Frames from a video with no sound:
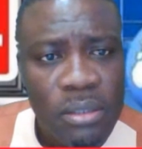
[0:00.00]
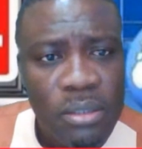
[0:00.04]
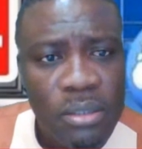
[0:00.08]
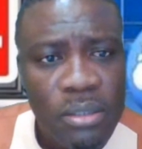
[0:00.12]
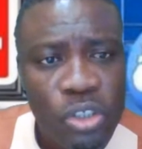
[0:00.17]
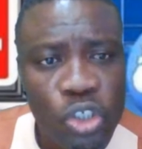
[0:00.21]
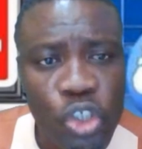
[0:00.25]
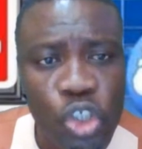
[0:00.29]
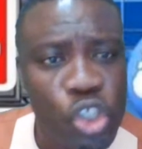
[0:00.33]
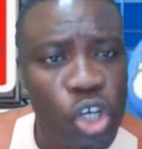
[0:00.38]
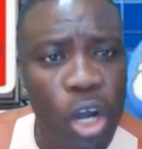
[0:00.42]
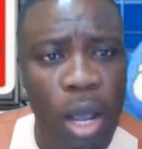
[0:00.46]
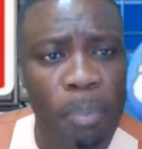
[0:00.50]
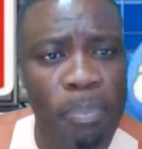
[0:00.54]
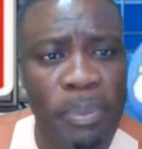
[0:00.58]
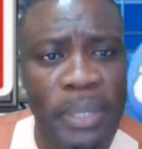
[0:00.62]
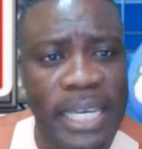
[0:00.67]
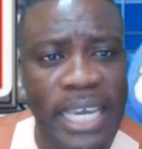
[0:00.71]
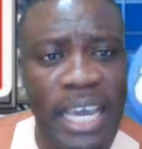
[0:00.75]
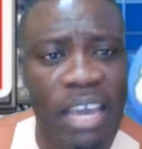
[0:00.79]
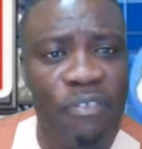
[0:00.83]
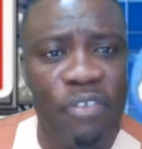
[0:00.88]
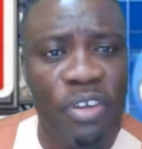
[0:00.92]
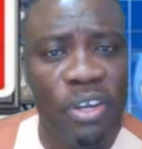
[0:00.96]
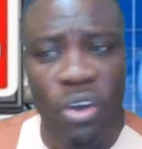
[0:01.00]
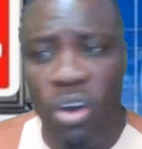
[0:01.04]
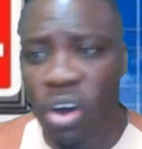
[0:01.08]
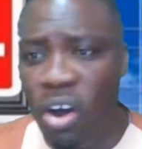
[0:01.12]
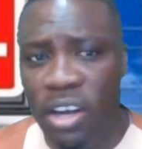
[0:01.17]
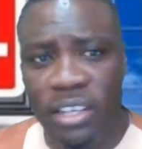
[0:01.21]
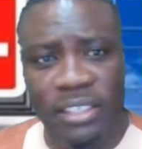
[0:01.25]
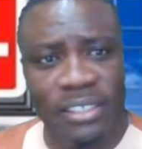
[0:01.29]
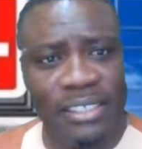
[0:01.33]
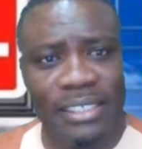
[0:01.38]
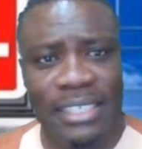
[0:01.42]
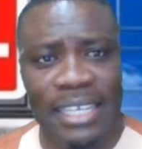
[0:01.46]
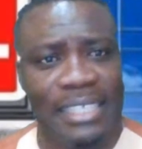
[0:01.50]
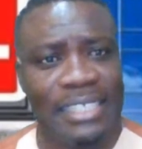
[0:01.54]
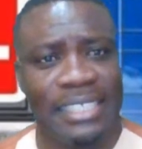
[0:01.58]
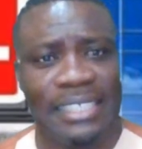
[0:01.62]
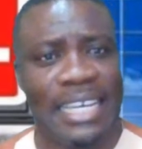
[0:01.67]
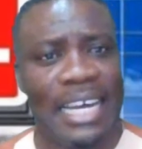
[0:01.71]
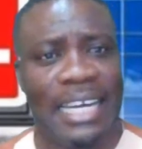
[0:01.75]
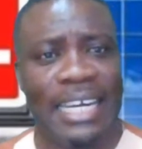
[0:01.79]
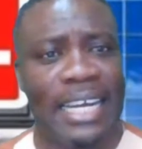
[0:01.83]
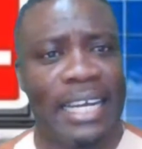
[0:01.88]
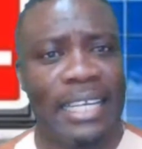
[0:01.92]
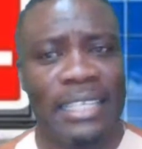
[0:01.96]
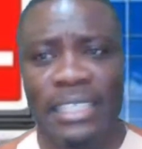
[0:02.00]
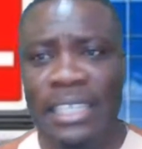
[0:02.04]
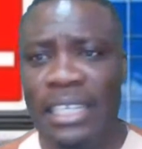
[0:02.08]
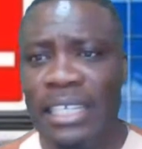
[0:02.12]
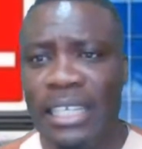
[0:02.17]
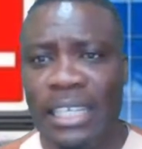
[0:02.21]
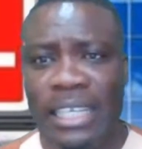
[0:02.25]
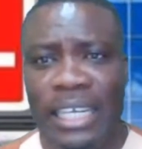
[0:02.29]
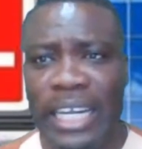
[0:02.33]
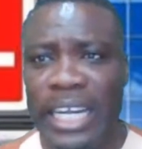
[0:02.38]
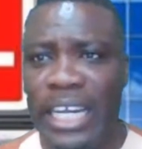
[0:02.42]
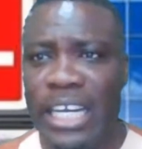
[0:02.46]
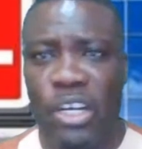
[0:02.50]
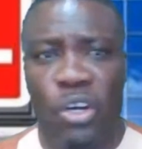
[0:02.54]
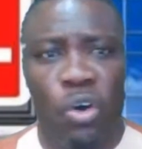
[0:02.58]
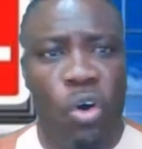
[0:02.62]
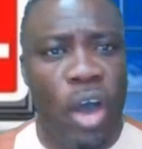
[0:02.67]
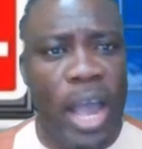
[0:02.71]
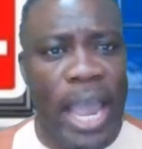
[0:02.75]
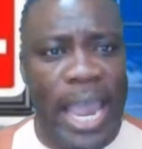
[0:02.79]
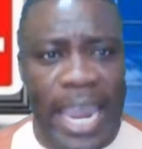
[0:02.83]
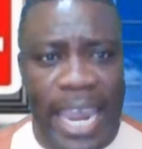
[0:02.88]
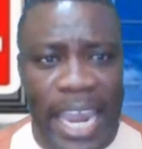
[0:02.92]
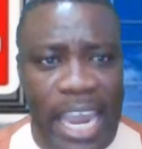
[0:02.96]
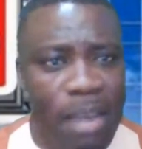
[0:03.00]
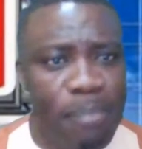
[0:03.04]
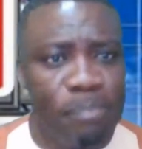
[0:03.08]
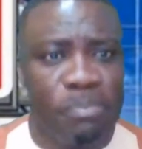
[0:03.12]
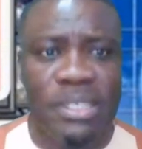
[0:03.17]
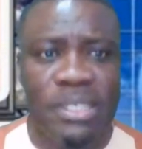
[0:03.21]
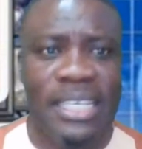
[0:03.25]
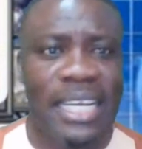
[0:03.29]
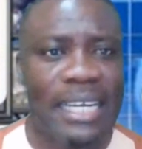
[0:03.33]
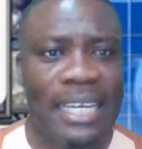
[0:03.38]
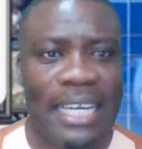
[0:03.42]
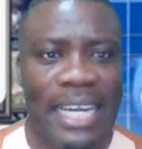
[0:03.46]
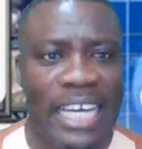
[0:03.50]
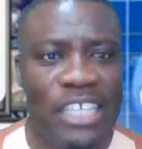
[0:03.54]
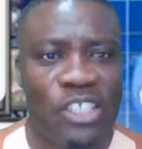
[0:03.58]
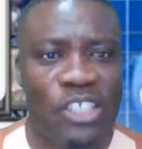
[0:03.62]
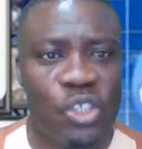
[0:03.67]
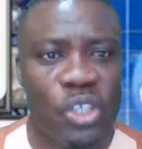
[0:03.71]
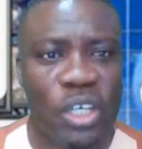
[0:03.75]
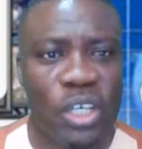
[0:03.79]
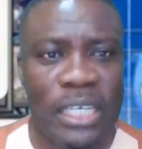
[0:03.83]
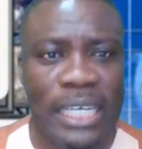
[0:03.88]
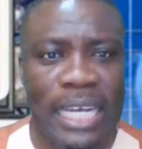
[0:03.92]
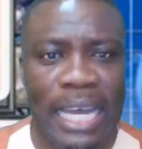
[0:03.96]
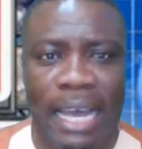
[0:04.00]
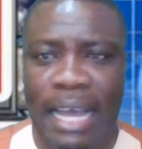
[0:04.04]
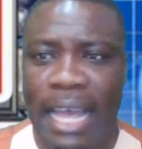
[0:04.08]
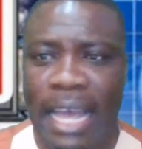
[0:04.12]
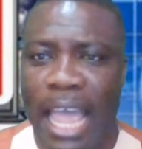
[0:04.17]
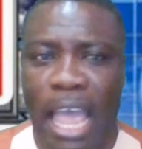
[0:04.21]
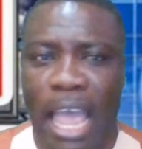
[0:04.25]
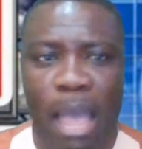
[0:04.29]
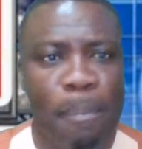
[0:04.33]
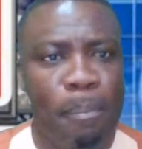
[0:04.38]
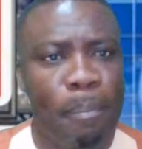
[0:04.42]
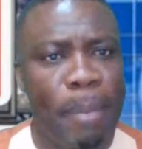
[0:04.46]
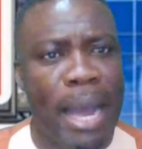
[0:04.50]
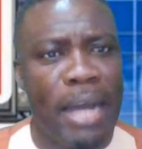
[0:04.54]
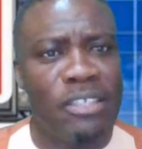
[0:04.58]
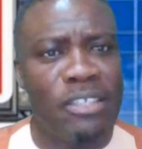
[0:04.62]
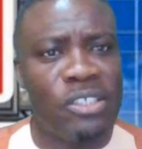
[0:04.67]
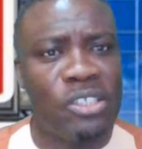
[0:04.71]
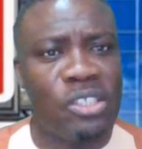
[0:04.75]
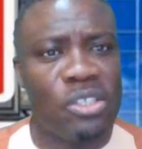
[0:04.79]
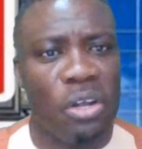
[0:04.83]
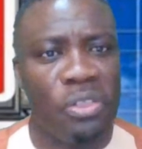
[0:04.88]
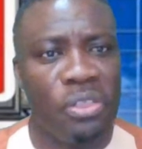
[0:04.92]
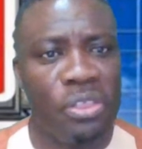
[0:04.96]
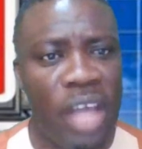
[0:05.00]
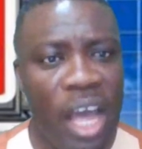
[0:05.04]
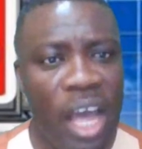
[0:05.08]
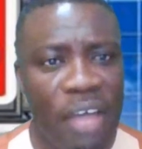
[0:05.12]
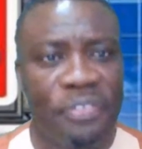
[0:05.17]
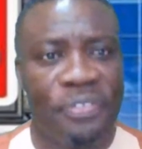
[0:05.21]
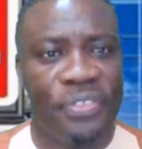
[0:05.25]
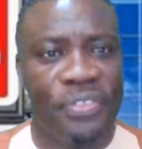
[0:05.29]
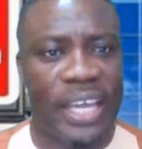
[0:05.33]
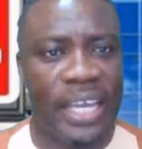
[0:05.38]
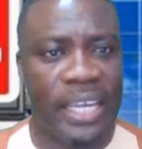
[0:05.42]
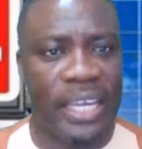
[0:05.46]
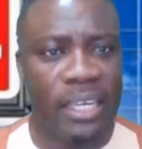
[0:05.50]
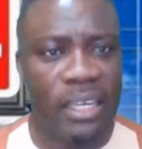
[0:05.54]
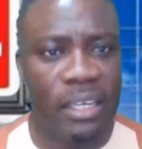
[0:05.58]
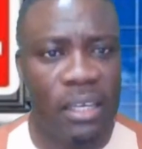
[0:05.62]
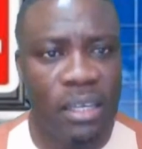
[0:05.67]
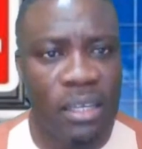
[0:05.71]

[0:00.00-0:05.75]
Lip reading: Stop giving us this kind of, empty lecture that amounts to nothing.